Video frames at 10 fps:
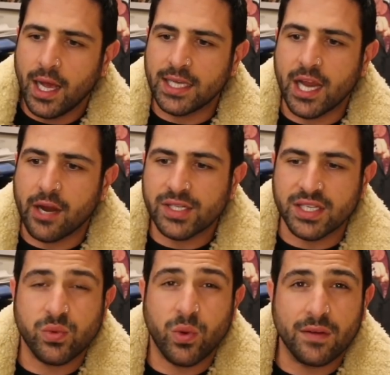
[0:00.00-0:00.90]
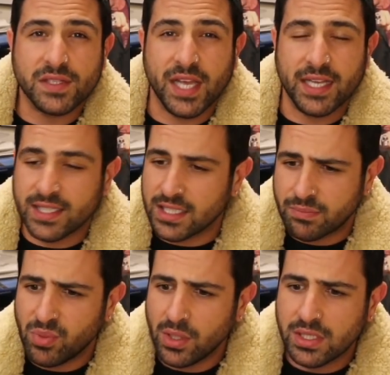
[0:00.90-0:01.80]
Hedera's at 12 cents. That's
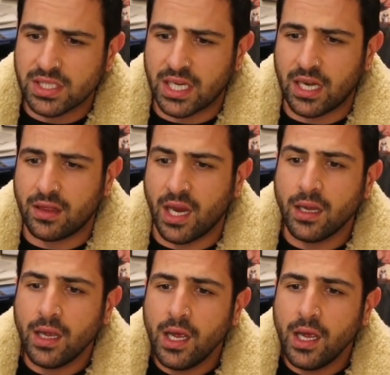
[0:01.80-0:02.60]
bullish as anything.